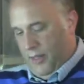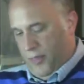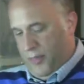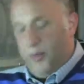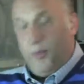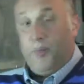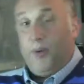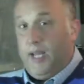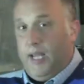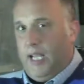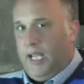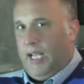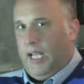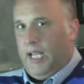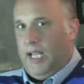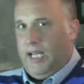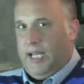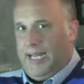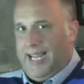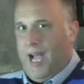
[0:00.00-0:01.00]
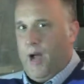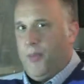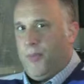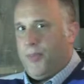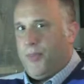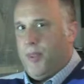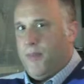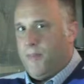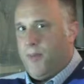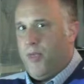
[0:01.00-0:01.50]
3,
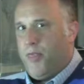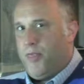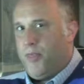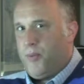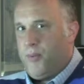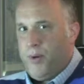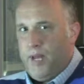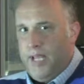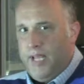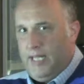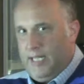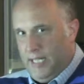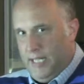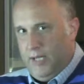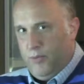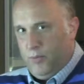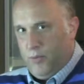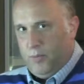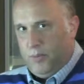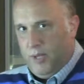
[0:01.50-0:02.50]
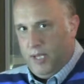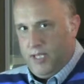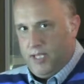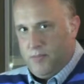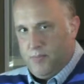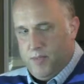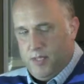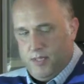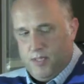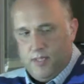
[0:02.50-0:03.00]
count them, 3 knee
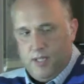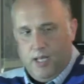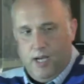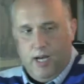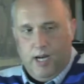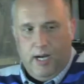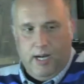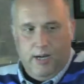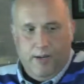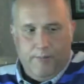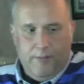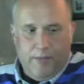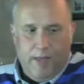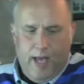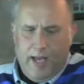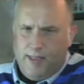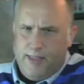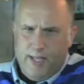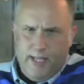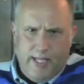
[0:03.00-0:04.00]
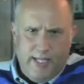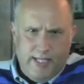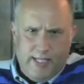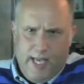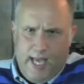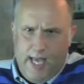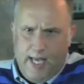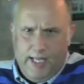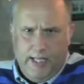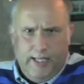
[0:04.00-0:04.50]
replacements. I think he's
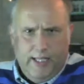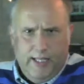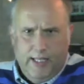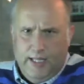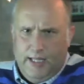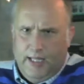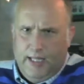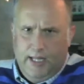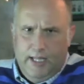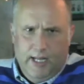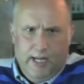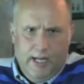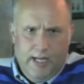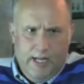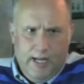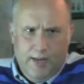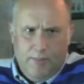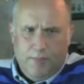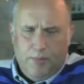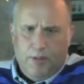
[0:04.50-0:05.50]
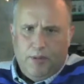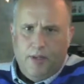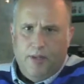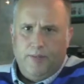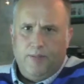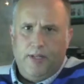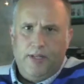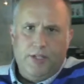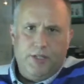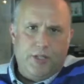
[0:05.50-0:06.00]
had a number
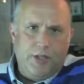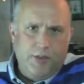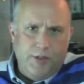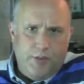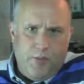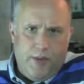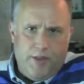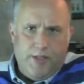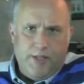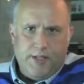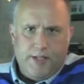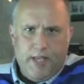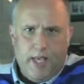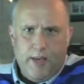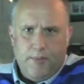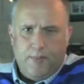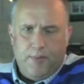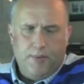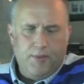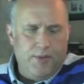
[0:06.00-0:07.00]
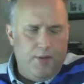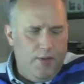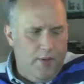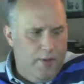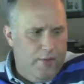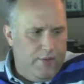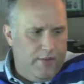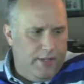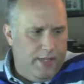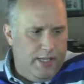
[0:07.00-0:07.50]
of issues with his hip
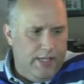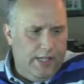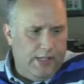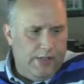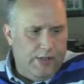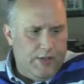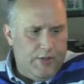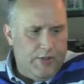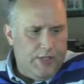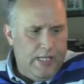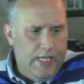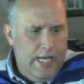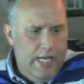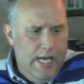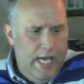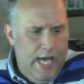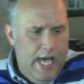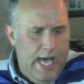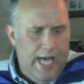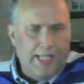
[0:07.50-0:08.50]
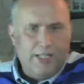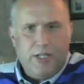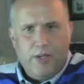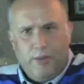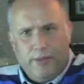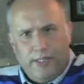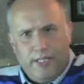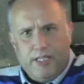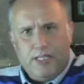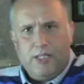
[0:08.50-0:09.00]
over the years. And
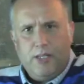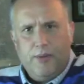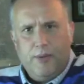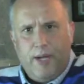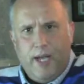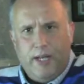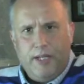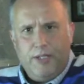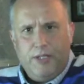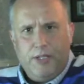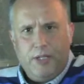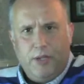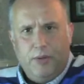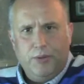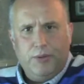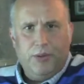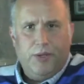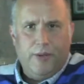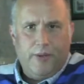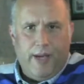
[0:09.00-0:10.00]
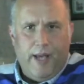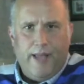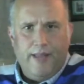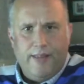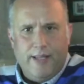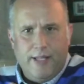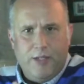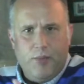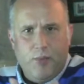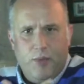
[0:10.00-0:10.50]
so a dislocated shoulder, okay,
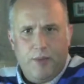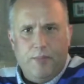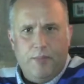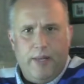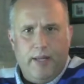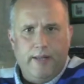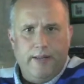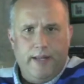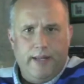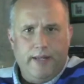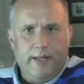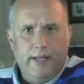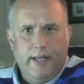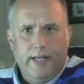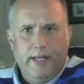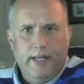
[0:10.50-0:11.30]
this would mean that